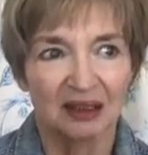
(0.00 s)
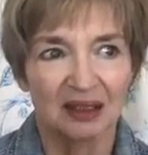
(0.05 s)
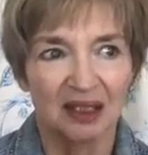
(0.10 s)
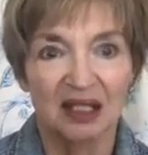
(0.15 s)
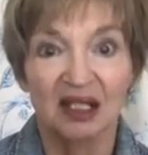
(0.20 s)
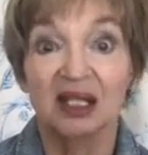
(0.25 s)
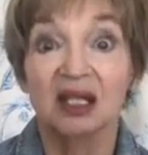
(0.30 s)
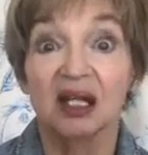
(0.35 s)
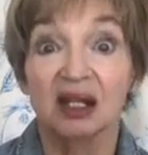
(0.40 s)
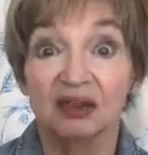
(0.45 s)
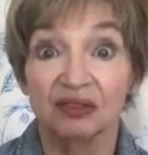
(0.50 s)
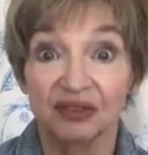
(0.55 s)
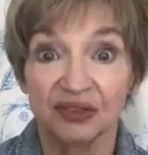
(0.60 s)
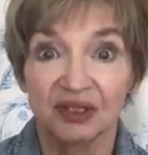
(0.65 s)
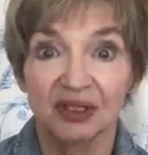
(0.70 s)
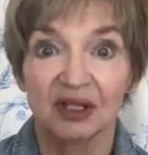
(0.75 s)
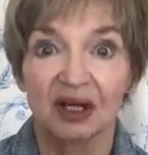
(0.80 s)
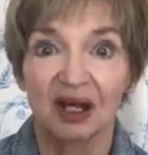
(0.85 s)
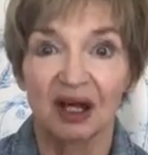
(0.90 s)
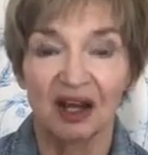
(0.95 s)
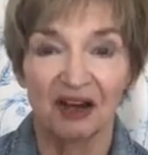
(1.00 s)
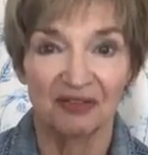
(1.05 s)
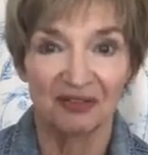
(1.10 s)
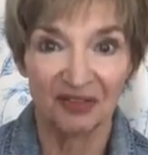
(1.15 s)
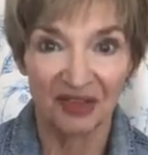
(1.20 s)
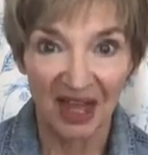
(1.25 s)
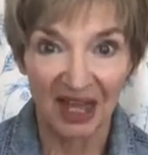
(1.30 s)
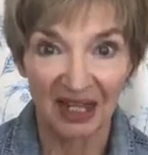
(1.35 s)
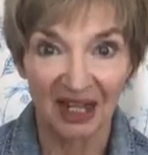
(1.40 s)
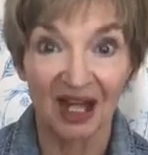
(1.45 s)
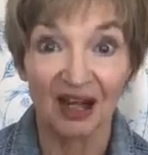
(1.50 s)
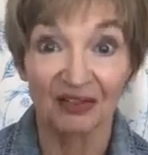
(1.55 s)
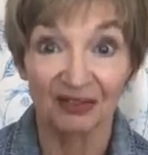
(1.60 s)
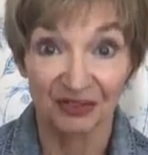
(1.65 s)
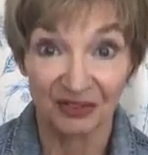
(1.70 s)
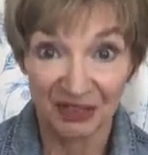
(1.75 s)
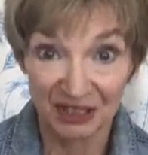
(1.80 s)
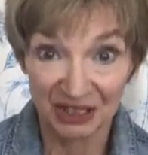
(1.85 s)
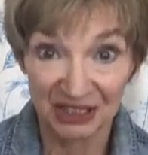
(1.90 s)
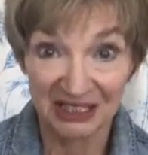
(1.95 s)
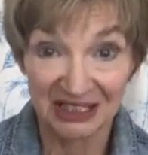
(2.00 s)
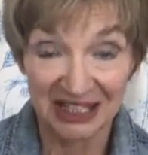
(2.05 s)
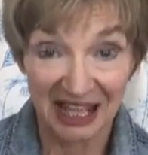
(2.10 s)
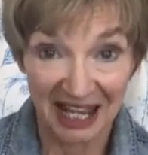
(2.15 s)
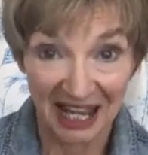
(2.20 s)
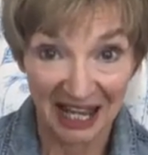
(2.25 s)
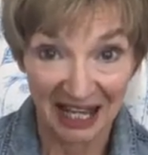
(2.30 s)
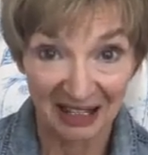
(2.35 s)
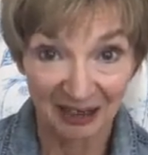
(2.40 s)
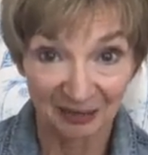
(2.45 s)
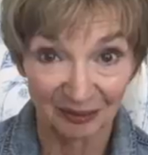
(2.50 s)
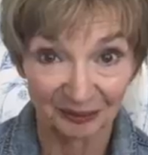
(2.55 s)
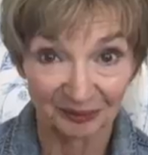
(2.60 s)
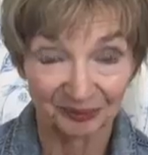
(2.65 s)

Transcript: gift of today.